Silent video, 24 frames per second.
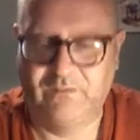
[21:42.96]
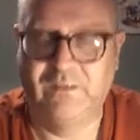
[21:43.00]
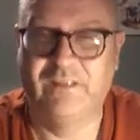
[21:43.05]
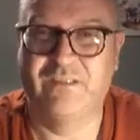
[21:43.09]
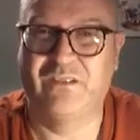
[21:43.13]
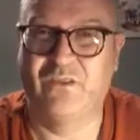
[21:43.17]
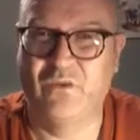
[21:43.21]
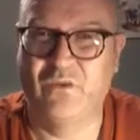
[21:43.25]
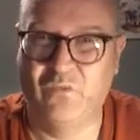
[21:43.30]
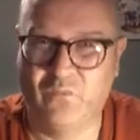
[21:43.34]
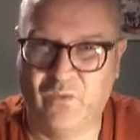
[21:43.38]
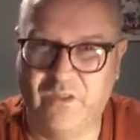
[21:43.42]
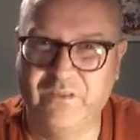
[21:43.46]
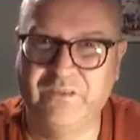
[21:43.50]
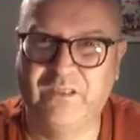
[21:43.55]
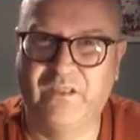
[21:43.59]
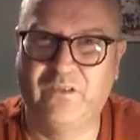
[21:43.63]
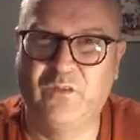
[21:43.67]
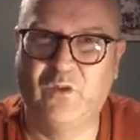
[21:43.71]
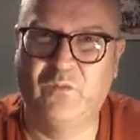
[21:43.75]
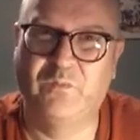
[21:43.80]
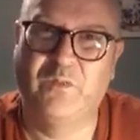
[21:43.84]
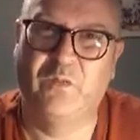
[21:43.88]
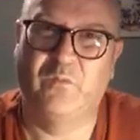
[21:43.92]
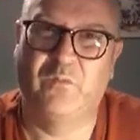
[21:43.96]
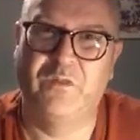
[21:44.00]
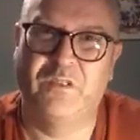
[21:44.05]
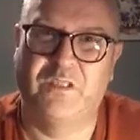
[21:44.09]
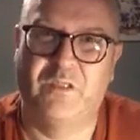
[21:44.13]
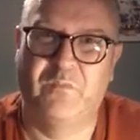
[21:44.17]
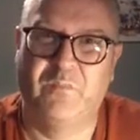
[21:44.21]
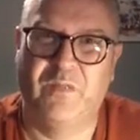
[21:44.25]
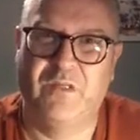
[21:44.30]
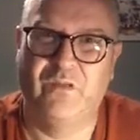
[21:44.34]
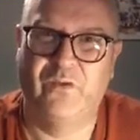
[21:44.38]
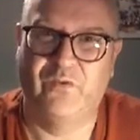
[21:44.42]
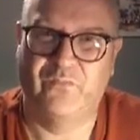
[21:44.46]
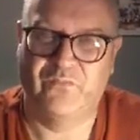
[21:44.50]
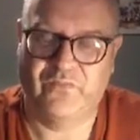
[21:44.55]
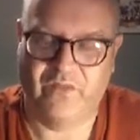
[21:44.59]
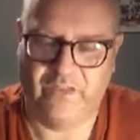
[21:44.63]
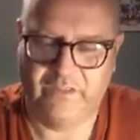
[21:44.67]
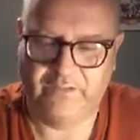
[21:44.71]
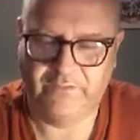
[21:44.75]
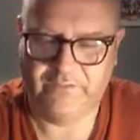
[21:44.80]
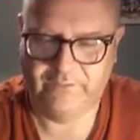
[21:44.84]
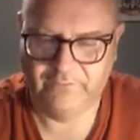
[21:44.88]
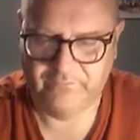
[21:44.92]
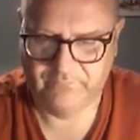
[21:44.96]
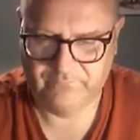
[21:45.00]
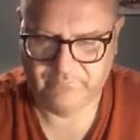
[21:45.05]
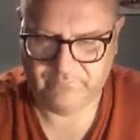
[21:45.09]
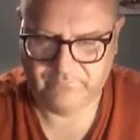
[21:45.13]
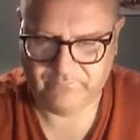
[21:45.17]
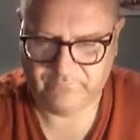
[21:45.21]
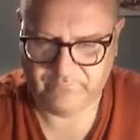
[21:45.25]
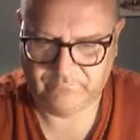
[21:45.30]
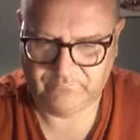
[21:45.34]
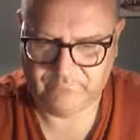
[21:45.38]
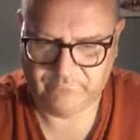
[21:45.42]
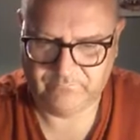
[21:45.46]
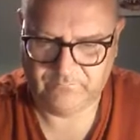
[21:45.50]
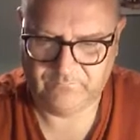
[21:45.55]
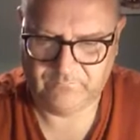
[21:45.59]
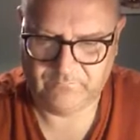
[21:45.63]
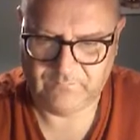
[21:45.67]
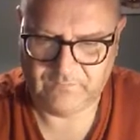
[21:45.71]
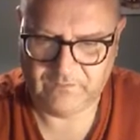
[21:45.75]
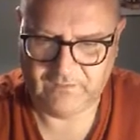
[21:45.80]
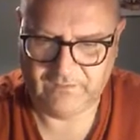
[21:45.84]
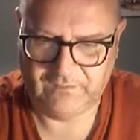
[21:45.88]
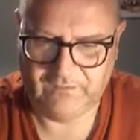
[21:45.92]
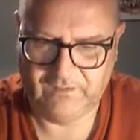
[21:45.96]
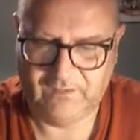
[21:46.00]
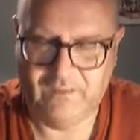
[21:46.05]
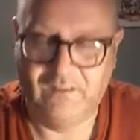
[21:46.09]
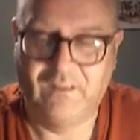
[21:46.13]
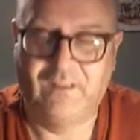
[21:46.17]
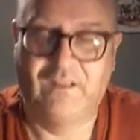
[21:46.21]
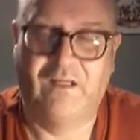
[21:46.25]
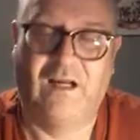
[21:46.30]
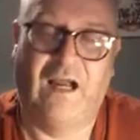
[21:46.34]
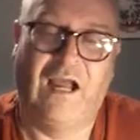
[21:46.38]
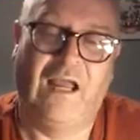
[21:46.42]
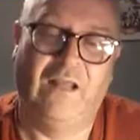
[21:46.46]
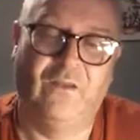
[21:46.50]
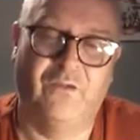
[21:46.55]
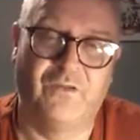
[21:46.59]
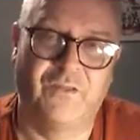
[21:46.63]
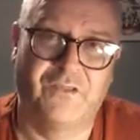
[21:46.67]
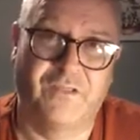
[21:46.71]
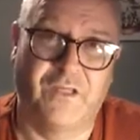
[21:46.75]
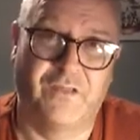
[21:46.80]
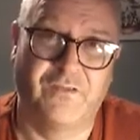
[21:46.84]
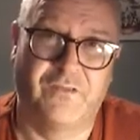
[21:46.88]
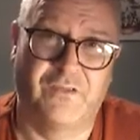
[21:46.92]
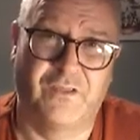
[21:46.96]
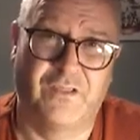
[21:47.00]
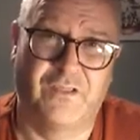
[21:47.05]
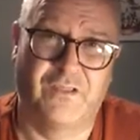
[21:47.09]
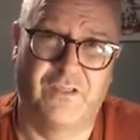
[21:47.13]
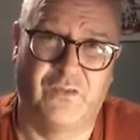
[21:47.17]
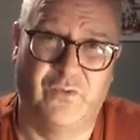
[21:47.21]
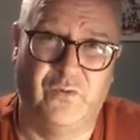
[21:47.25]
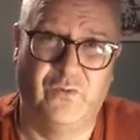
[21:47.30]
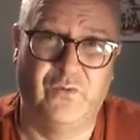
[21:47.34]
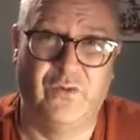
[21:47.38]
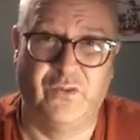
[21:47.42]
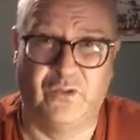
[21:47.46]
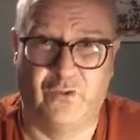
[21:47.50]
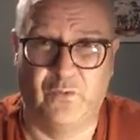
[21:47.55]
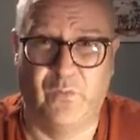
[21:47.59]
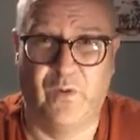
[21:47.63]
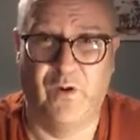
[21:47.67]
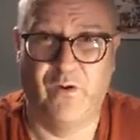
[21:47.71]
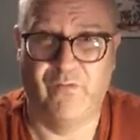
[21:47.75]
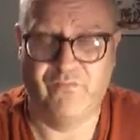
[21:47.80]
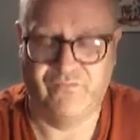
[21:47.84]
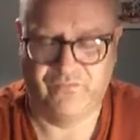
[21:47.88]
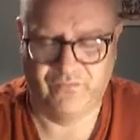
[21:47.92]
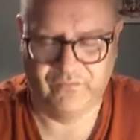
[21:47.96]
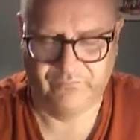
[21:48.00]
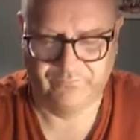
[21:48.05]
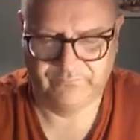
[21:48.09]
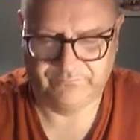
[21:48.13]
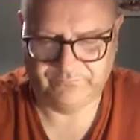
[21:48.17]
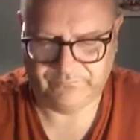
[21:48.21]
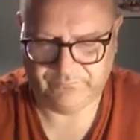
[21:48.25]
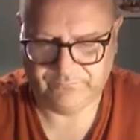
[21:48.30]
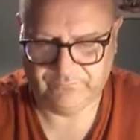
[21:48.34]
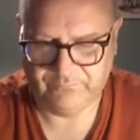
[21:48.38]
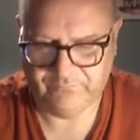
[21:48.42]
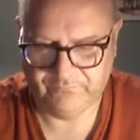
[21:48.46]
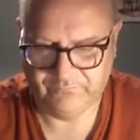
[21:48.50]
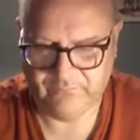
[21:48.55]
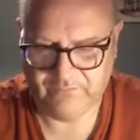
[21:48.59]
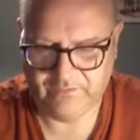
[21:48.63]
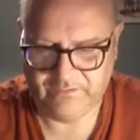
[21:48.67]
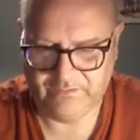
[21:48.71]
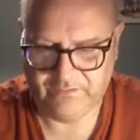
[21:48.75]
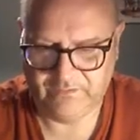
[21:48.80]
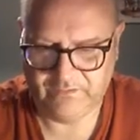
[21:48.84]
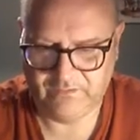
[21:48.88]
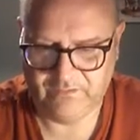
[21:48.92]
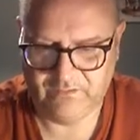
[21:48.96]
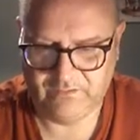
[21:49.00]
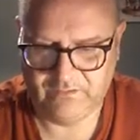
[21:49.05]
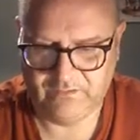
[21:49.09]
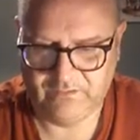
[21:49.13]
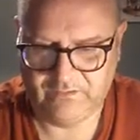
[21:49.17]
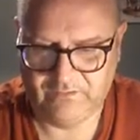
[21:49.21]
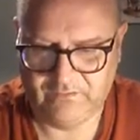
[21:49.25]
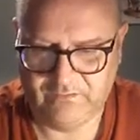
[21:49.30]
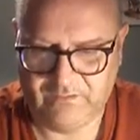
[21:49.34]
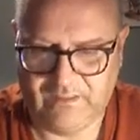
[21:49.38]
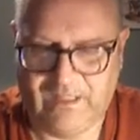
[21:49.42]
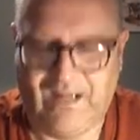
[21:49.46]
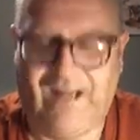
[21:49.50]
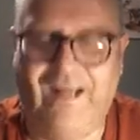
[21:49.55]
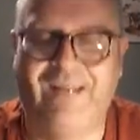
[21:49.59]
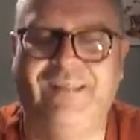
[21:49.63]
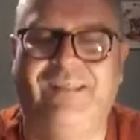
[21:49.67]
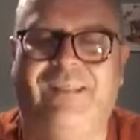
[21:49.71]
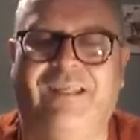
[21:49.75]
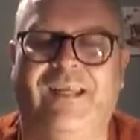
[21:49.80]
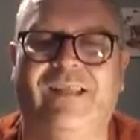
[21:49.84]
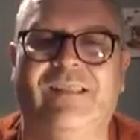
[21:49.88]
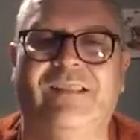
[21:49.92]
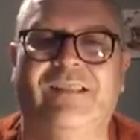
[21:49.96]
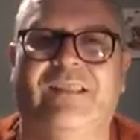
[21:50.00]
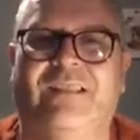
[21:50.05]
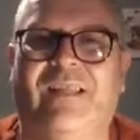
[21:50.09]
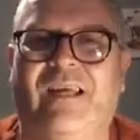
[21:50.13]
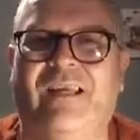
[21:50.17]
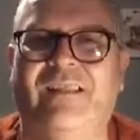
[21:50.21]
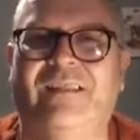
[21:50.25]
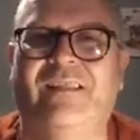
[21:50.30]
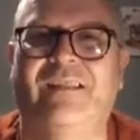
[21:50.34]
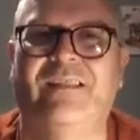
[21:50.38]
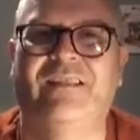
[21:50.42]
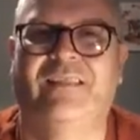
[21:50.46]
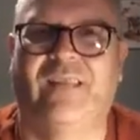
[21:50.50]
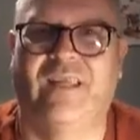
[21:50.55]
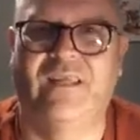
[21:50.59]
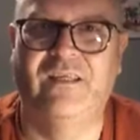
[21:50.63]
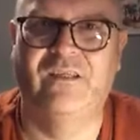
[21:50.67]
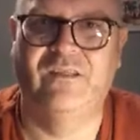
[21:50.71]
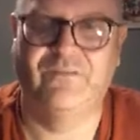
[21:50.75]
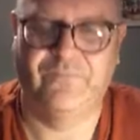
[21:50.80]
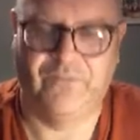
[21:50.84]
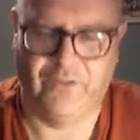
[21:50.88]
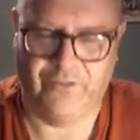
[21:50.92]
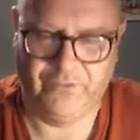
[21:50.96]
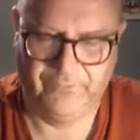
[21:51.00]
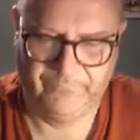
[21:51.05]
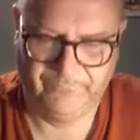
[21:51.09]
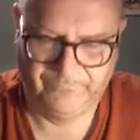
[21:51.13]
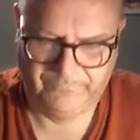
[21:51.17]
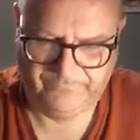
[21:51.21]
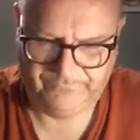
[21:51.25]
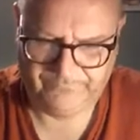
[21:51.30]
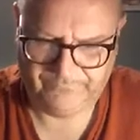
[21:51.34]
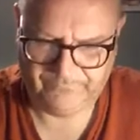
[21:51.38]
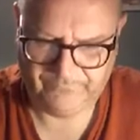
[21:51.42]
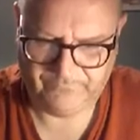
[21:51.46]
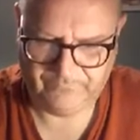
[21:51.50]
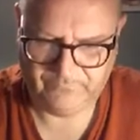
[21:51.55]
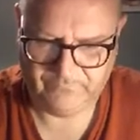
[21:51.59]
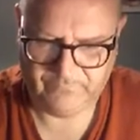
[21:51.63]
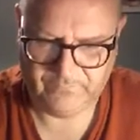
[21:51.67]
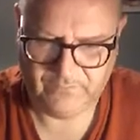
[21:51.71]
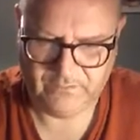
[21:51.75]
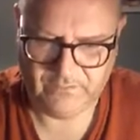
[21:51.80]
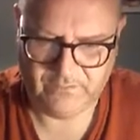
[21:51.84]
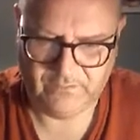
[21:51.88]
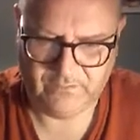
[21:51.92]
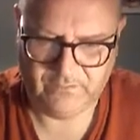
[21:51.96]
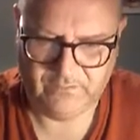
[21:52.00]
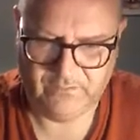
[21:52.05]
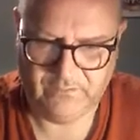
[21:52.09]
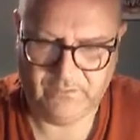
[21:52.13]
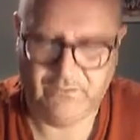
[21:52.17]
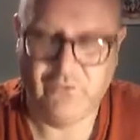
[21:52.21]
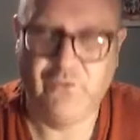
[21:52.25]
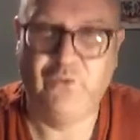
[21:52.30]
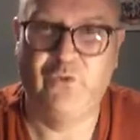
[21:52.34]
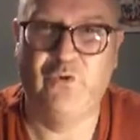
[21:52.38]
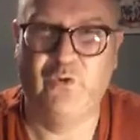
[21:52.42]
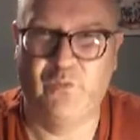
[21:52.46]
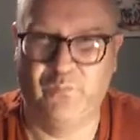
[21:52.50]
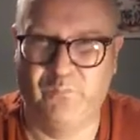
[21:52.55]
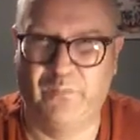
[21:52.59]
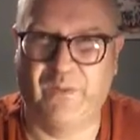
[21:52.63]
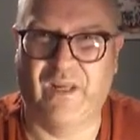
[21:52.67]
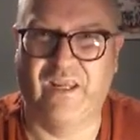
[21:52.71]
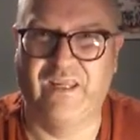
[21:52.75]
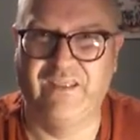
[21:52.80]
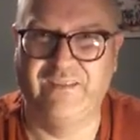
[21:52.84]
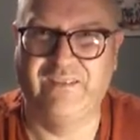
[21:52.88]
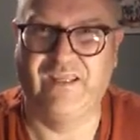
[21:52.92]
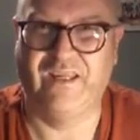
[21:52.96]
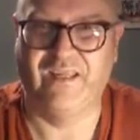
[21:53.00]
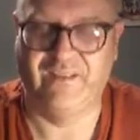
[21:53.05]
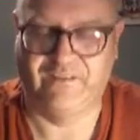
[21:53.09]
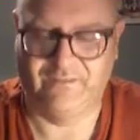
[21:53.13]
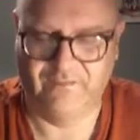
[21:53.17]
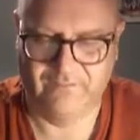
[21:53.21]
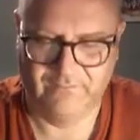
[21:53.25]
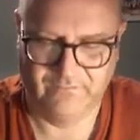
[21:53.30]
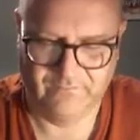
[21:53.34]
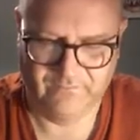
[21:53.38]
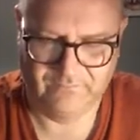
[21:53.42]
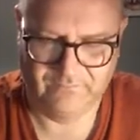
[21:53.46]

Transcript: It's no wonder nobody wants to be your friend. I lost interest in you at 12. I can't stand the sight of you. You're brain dead.